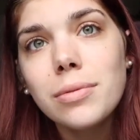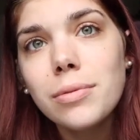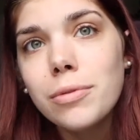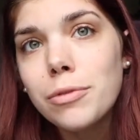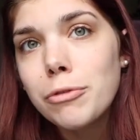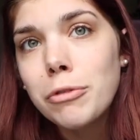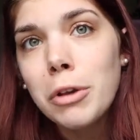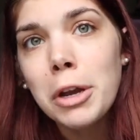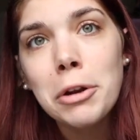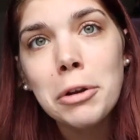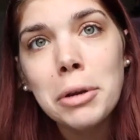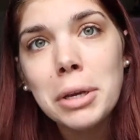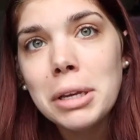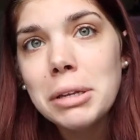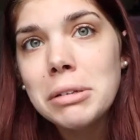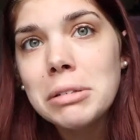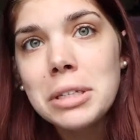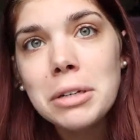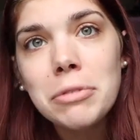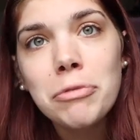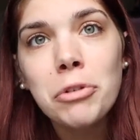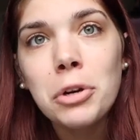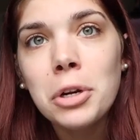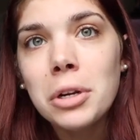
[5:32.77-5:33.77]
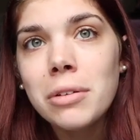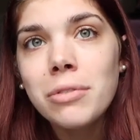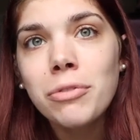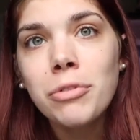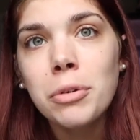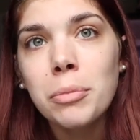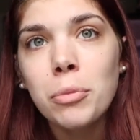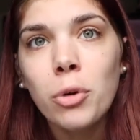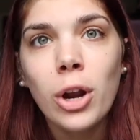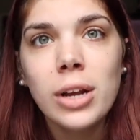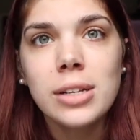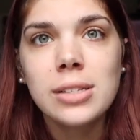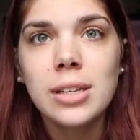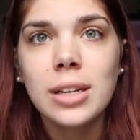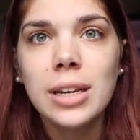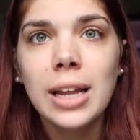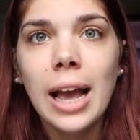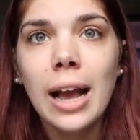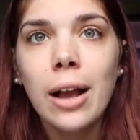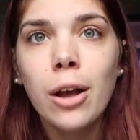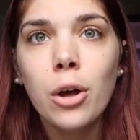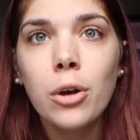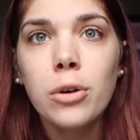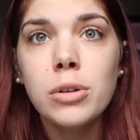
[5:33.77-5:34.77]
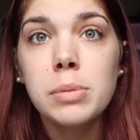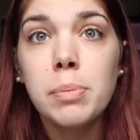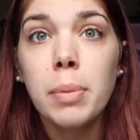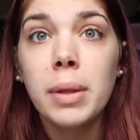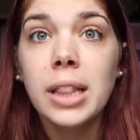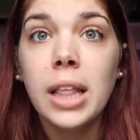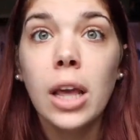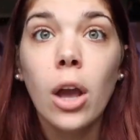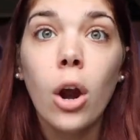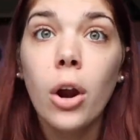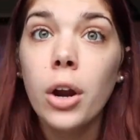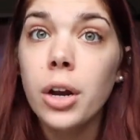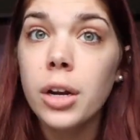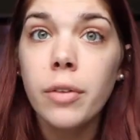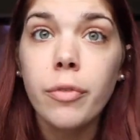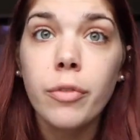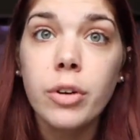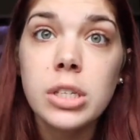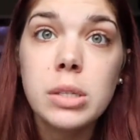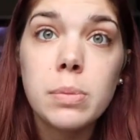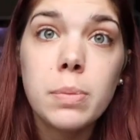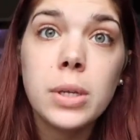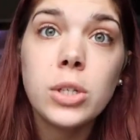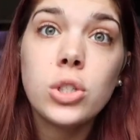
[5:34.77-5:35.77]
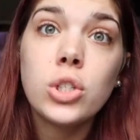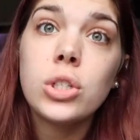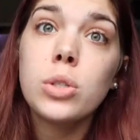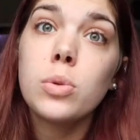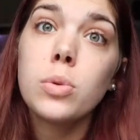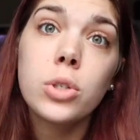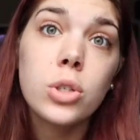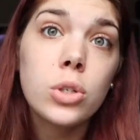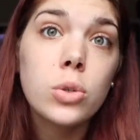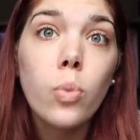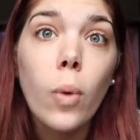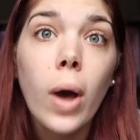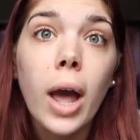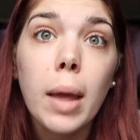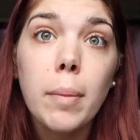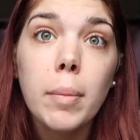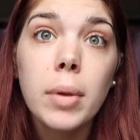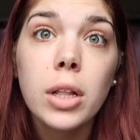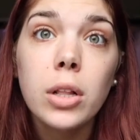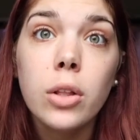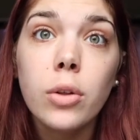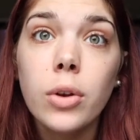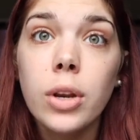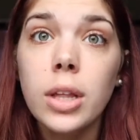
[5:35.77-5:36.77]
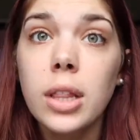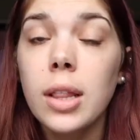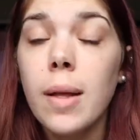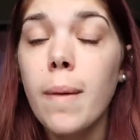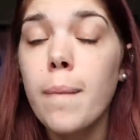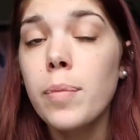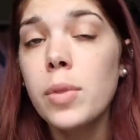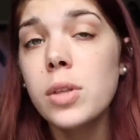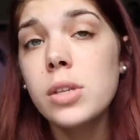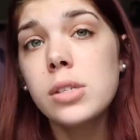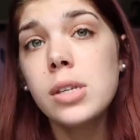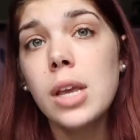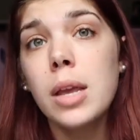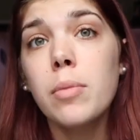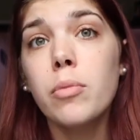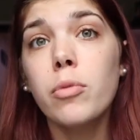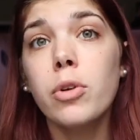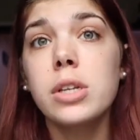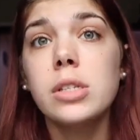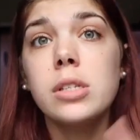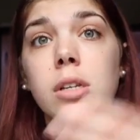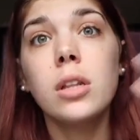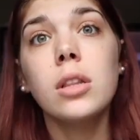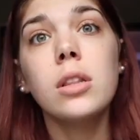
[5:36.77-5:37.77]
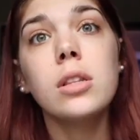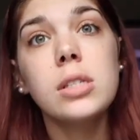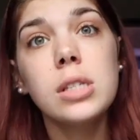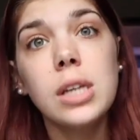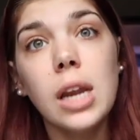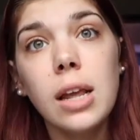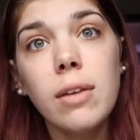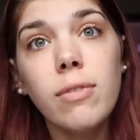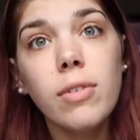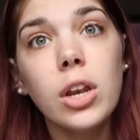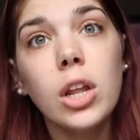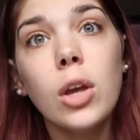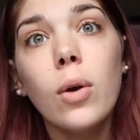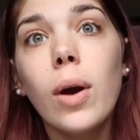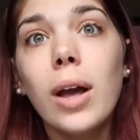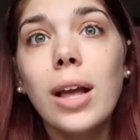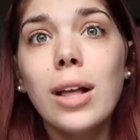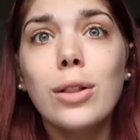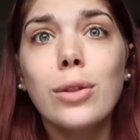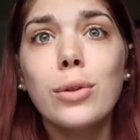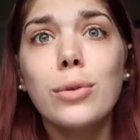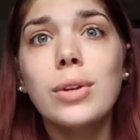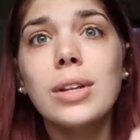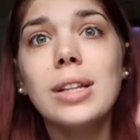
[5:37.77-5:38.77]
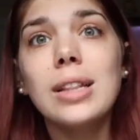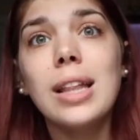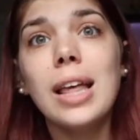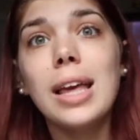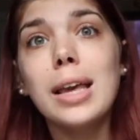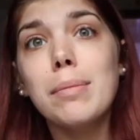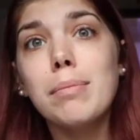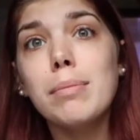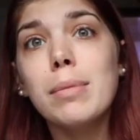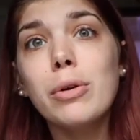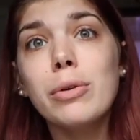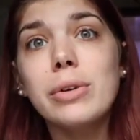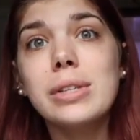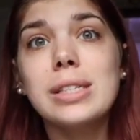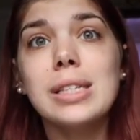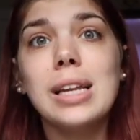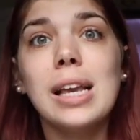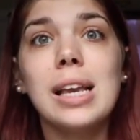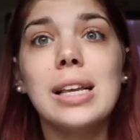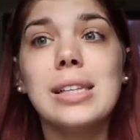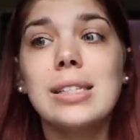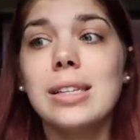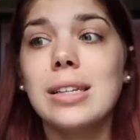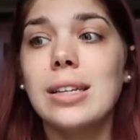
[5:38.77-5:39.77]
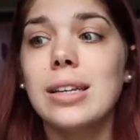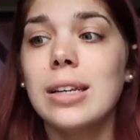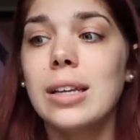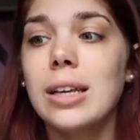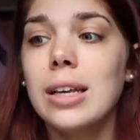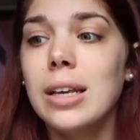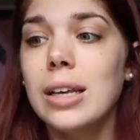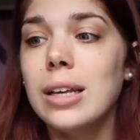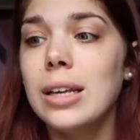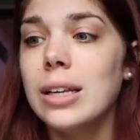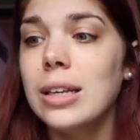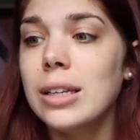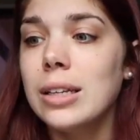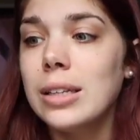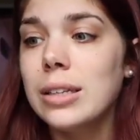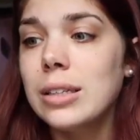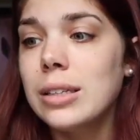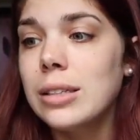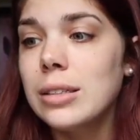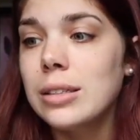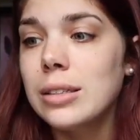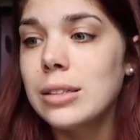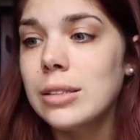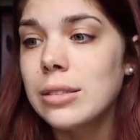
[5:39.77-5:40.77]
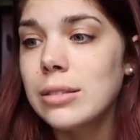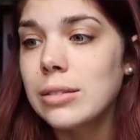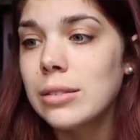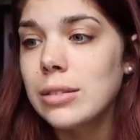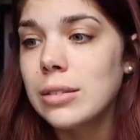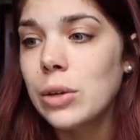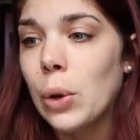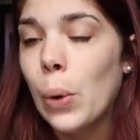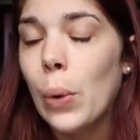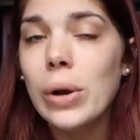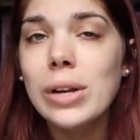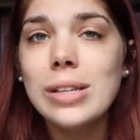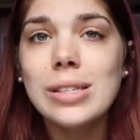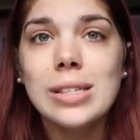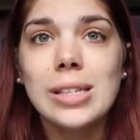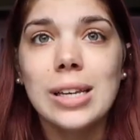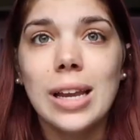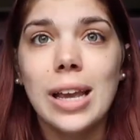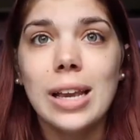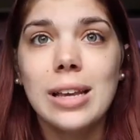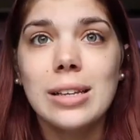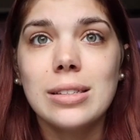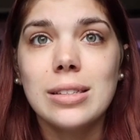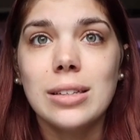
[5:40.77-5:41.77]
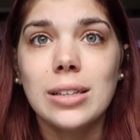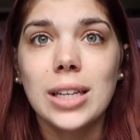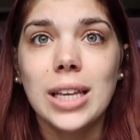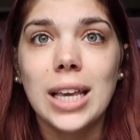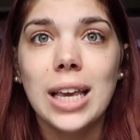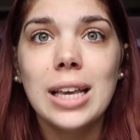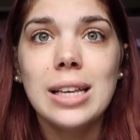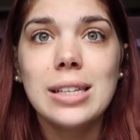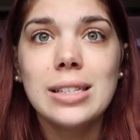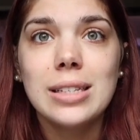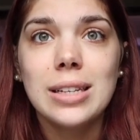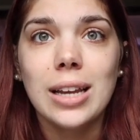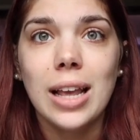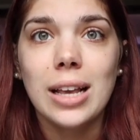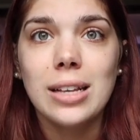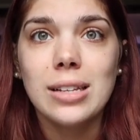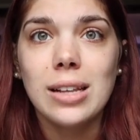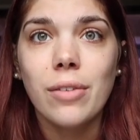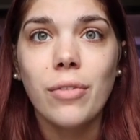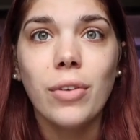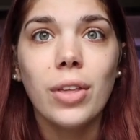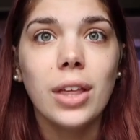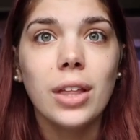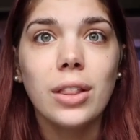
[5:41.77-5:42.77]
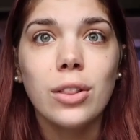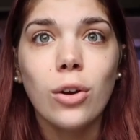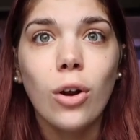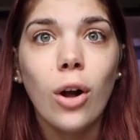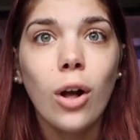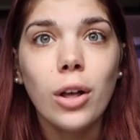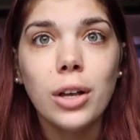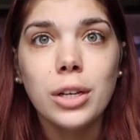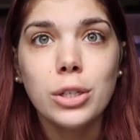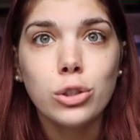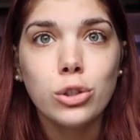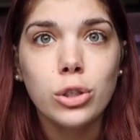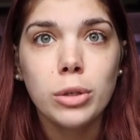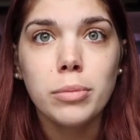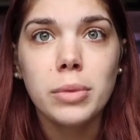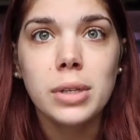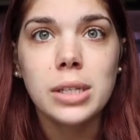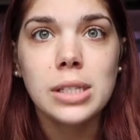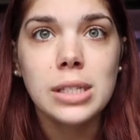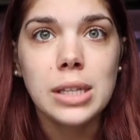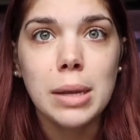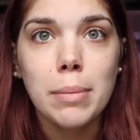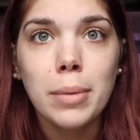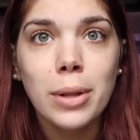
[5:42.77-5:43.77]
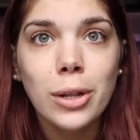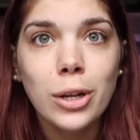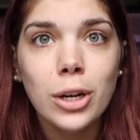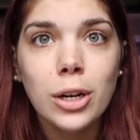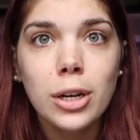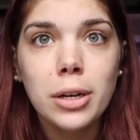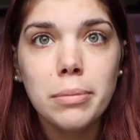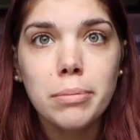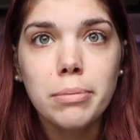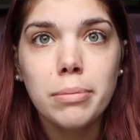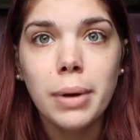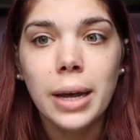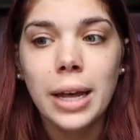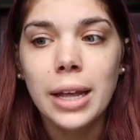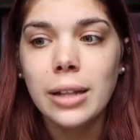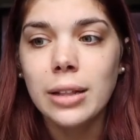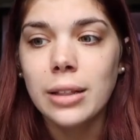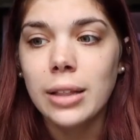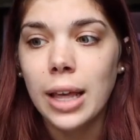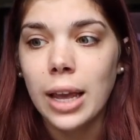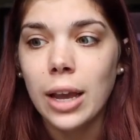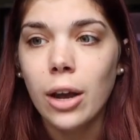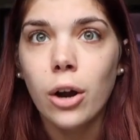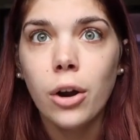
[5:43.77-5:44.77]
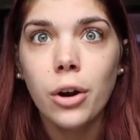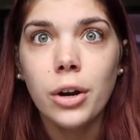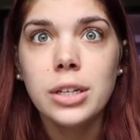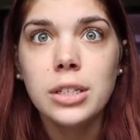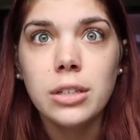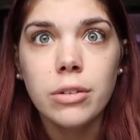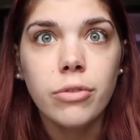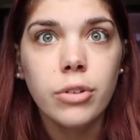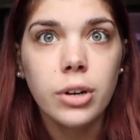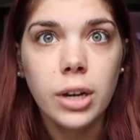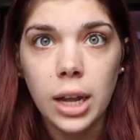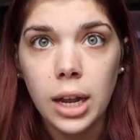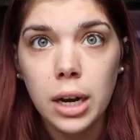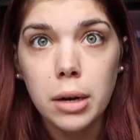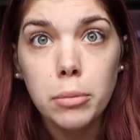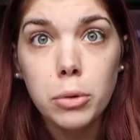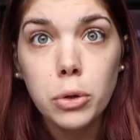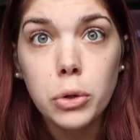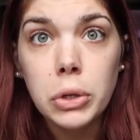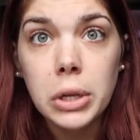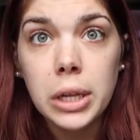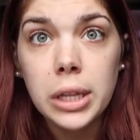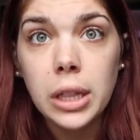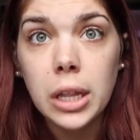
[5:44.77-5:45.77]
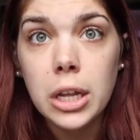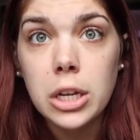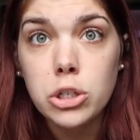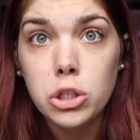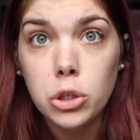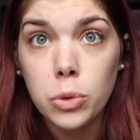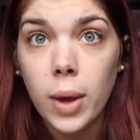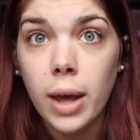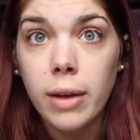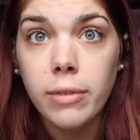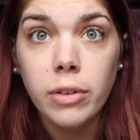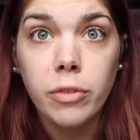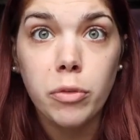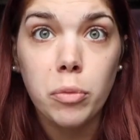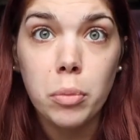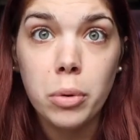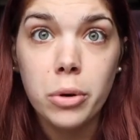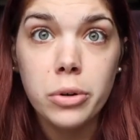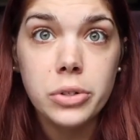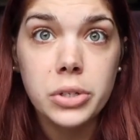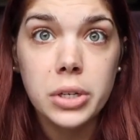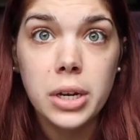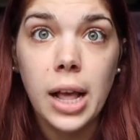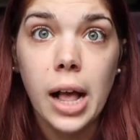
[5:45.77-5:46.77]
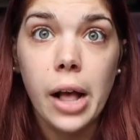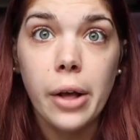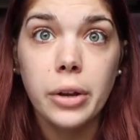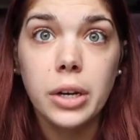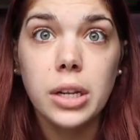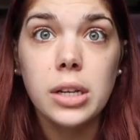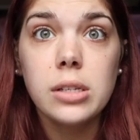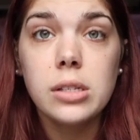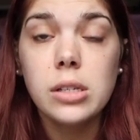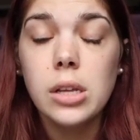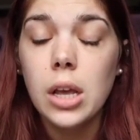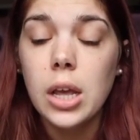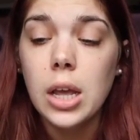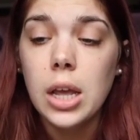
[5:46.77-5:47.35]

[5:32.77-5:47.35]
very different from crested geckos, but they are a different species, which is why I'm including them. The same reason in the snake video I included like milk snakes and corn snakes and king snakes. I feel like they're all extremely similar, but they are a different animal and they do have different personalities.